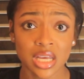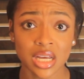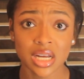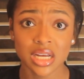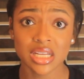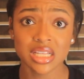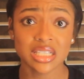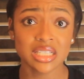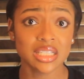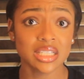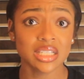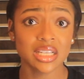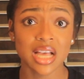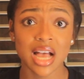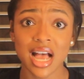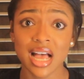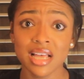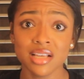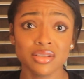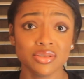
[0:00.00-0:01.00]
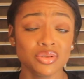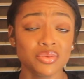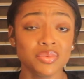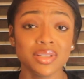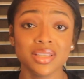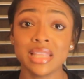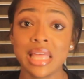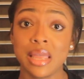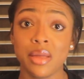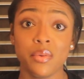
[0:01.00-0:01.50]
because guys do
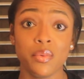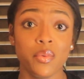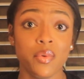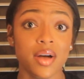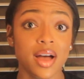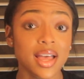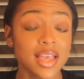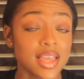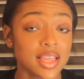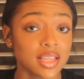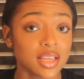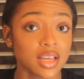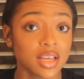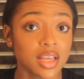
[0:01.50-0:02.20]
what they want.